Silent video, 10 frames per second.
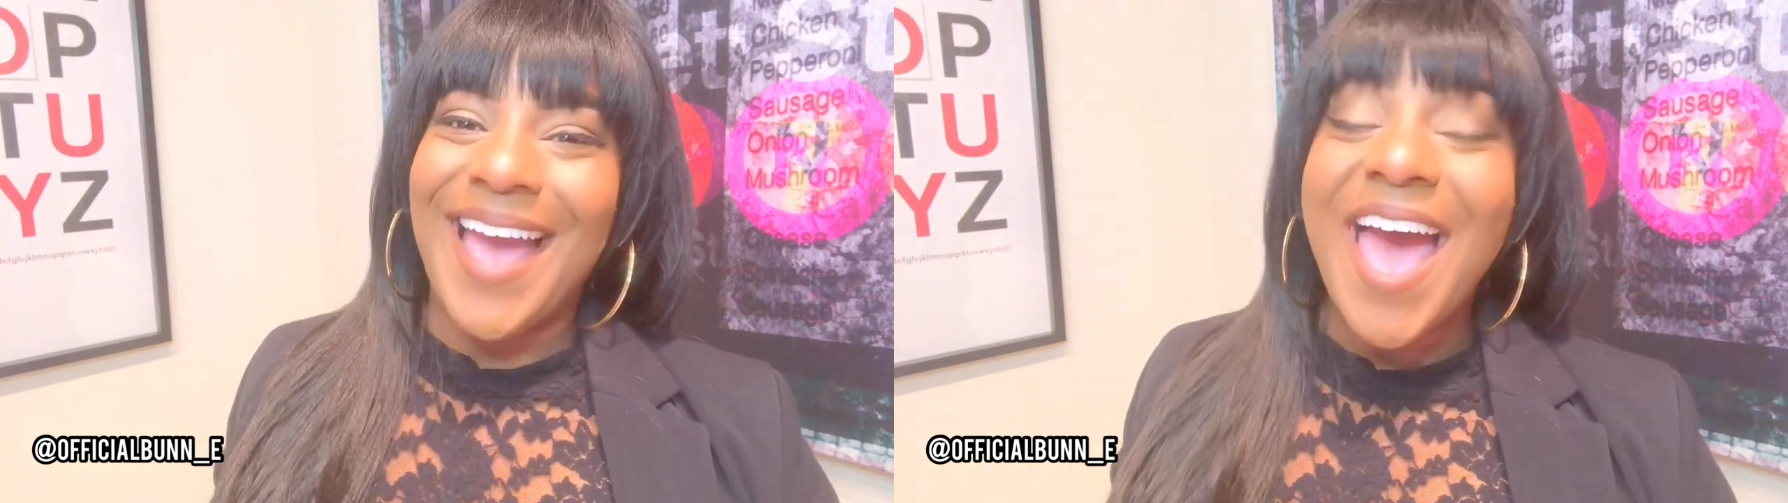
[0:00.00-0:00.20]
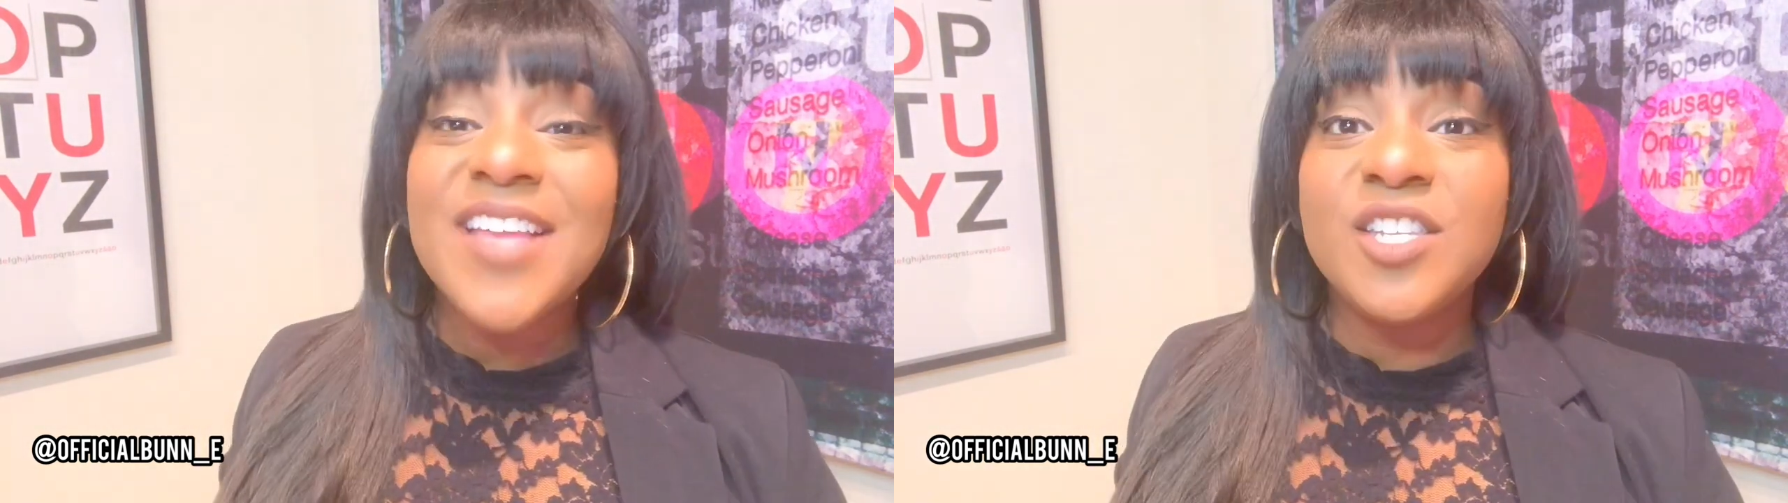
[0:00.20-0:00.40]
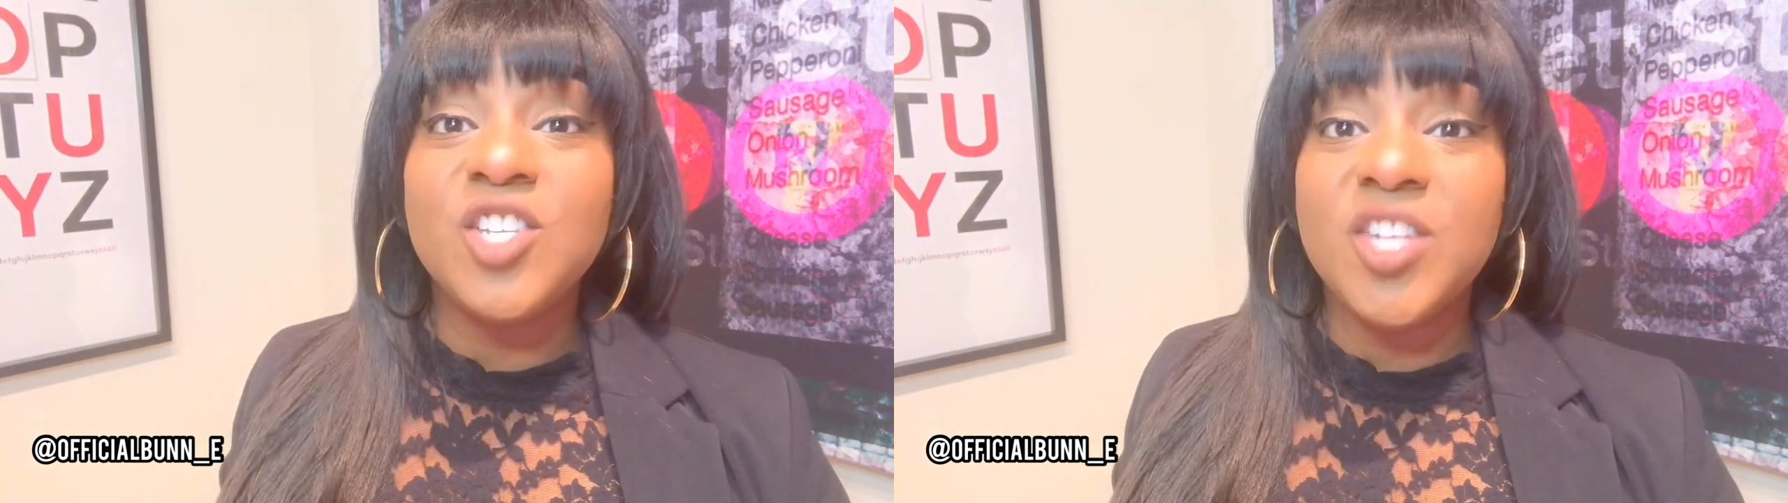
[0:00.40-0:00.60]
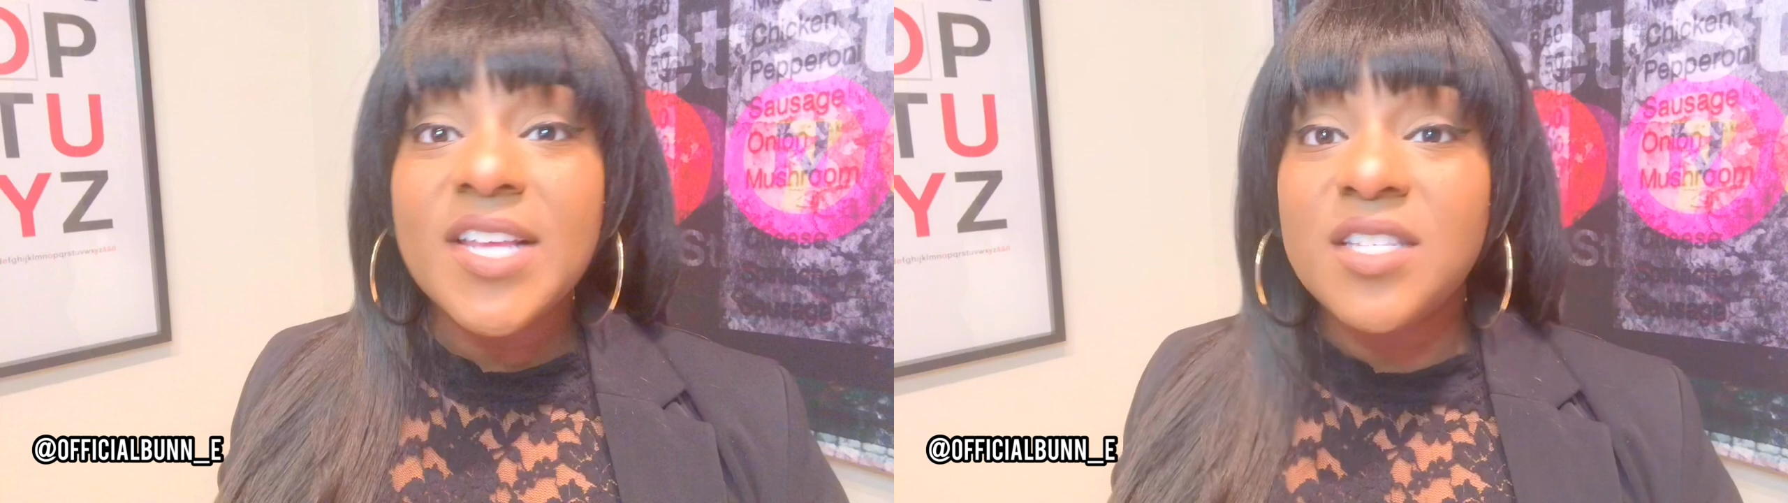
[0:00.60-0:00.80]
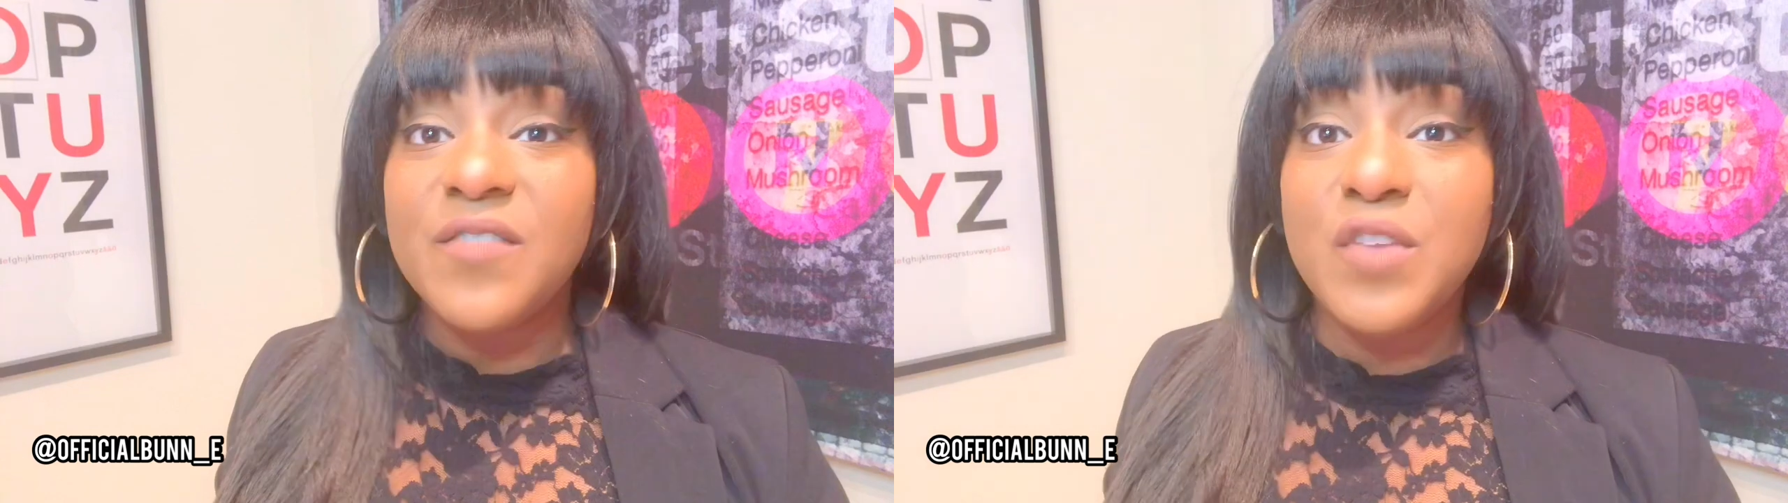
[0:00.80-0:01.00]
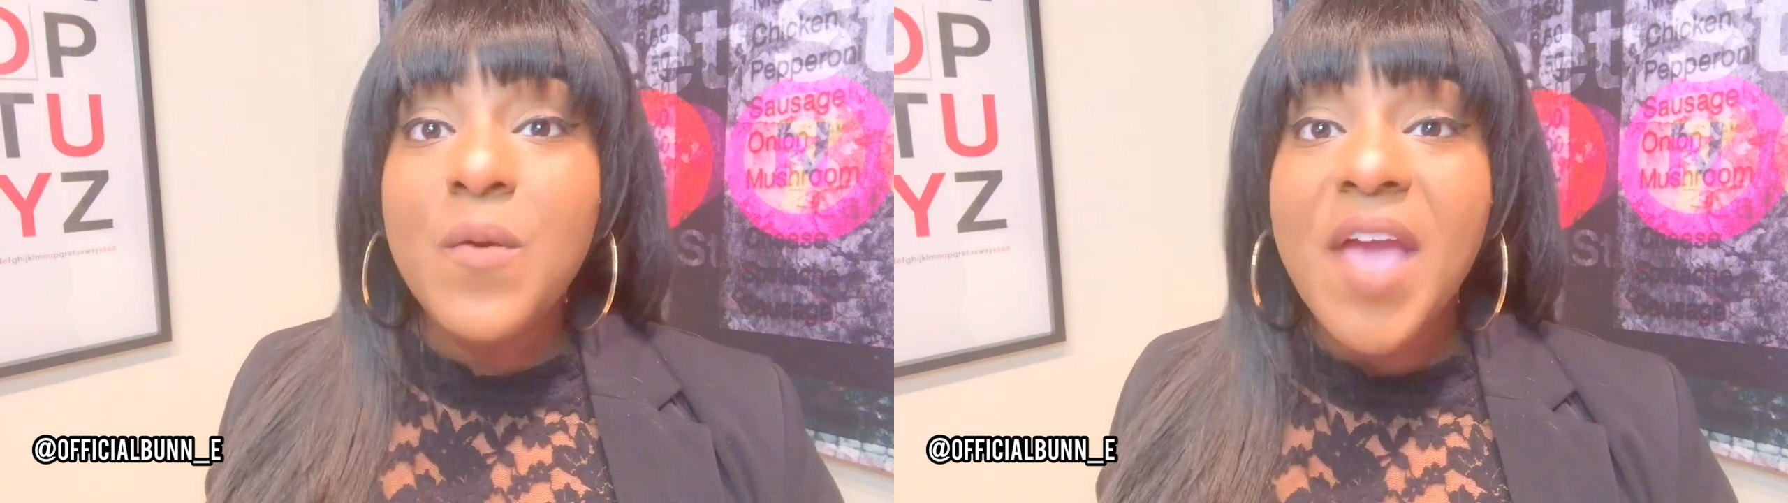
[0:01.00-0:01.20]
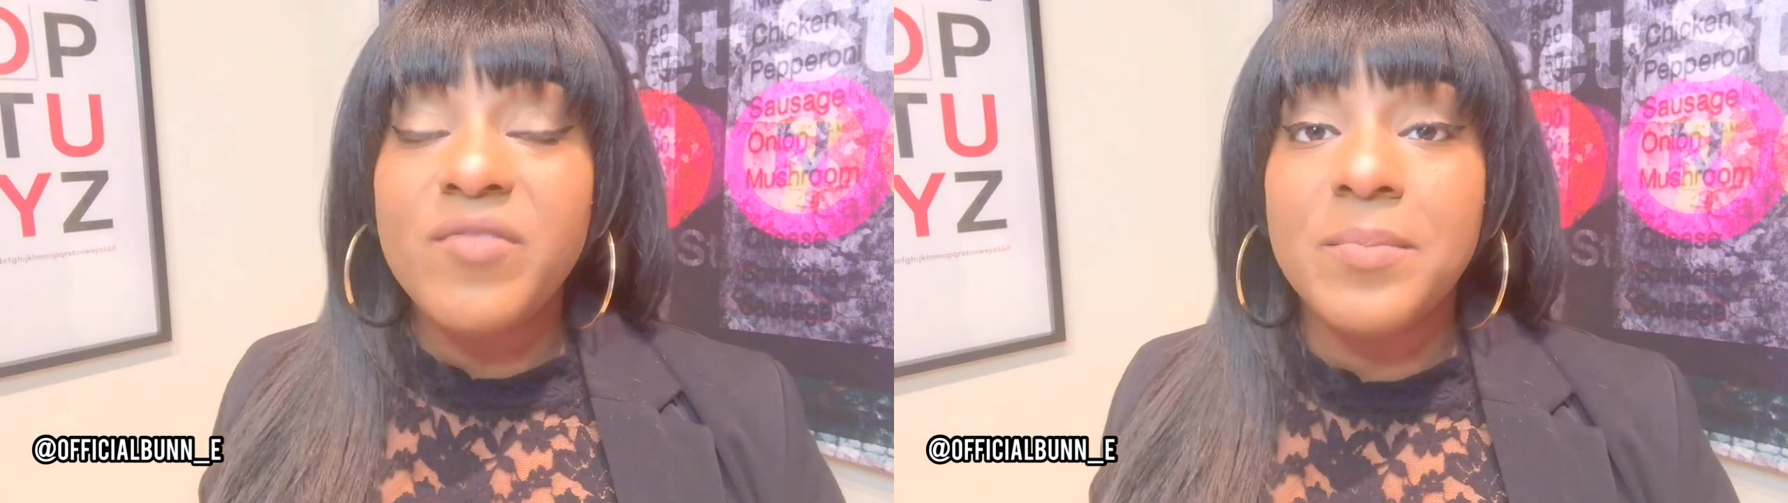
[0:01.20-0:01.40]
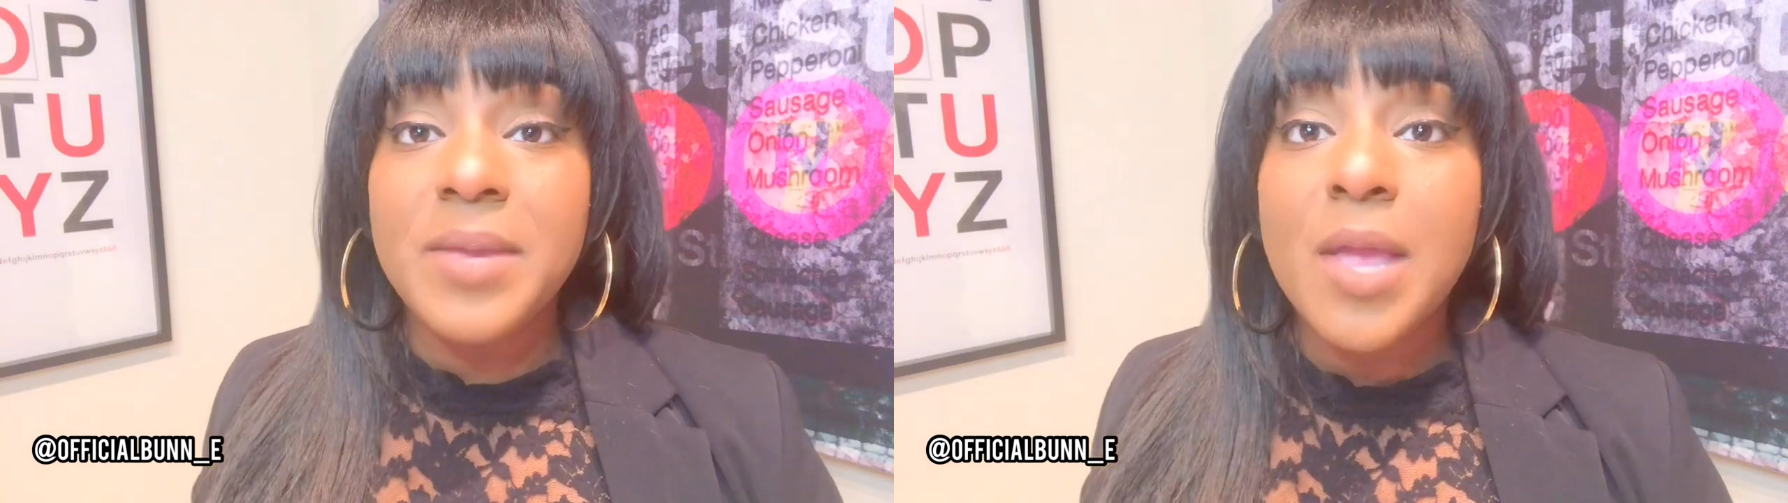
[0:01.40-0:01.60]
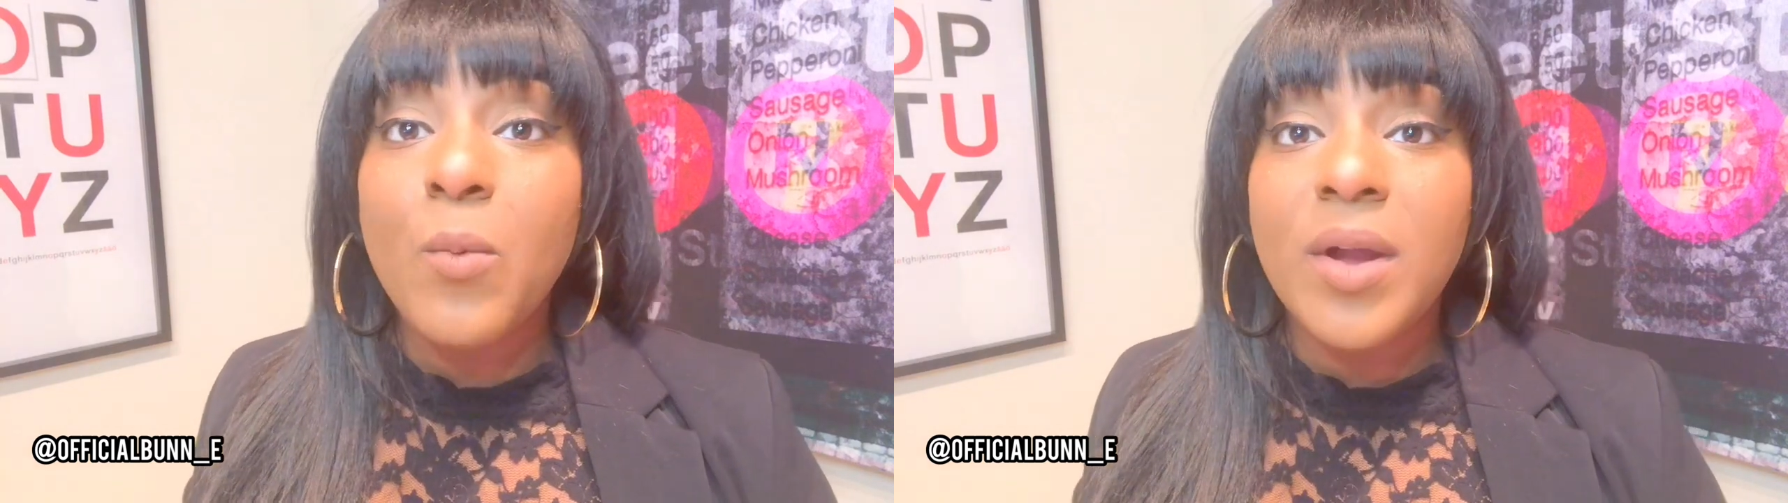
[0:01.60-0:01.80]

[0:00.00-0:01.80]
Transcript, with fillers: I suggest if you have to be at